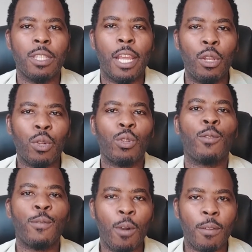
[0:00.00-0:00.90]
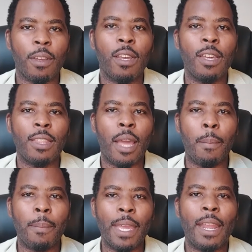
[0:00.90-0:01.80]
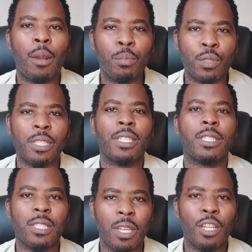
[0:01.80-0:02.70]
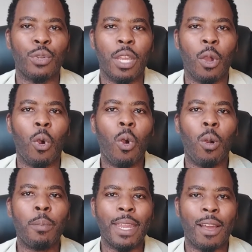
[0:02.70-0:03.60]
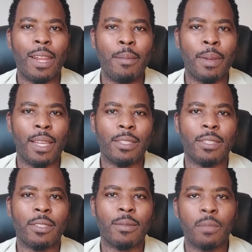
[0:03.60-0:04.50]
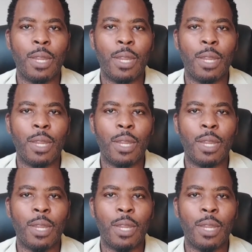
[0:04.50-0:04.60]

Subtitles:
then look no further than penile prosthesis surgery or penile implants.